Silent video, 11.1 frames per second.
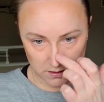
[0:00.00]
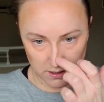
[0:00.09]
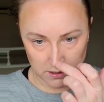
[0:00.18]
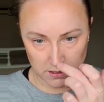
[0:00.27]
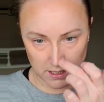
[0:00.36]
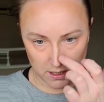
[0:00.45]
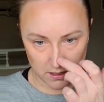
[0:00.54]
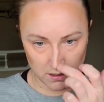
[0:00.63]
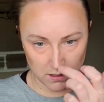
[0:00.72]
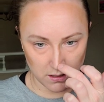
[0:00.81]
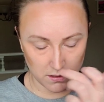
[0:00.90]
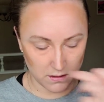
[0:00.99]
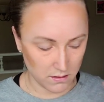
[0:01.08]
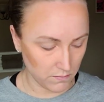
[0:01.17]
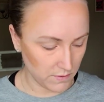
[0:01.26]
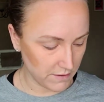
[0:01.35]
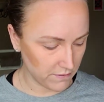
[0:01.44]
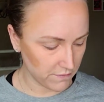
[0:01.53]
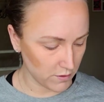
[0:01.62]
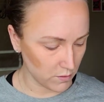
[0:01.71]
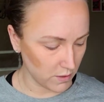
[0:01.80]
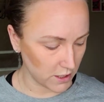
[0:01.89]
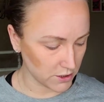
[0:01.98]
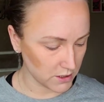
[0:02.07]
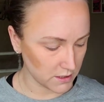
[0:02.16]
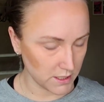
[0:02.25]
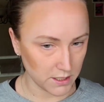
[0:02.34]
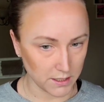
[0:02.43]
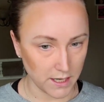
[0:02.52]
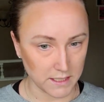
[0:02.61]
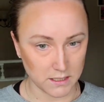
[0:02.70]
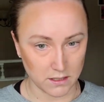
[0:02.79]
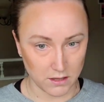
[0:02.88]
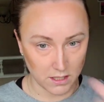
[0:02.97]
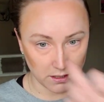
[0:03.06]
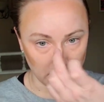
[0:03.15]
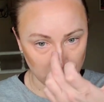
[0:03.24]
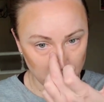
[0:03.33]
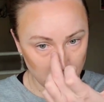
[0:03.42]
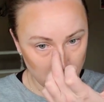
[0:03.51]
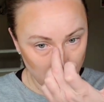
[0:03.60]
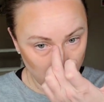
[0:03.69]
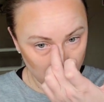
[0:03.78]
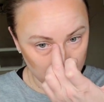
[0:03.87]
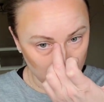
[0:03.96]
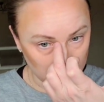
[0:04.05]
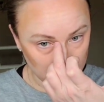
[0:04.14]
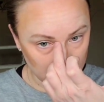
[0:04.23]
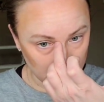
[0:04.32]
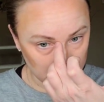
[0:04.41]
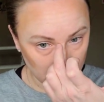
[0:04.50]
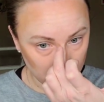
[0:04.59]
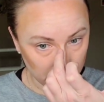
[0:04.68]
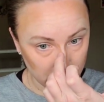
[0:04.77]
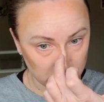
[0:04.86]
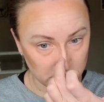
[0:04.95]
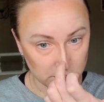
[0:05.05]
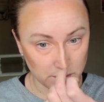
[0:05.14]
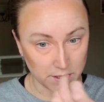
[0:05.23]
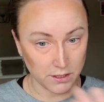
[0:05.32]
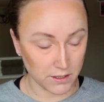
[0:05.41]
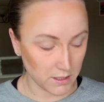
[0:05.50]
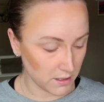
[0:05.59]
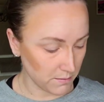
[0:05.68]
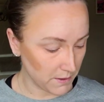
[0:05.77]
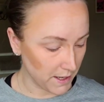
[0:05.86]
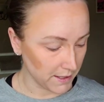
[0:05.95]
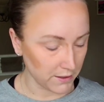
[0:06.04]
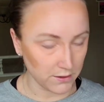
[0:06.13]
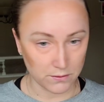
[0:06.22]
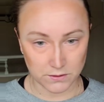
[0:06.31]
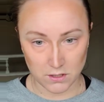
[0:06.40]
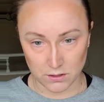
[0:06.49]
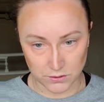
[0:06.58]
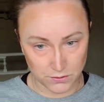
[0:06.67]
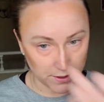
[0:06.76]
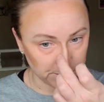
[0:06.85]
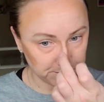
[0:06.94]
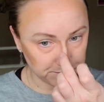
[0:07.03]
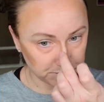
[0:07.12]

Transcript: there's like, we have a few brushes that are nice and thin, like our multitasker brush is really good at applying a nose contour.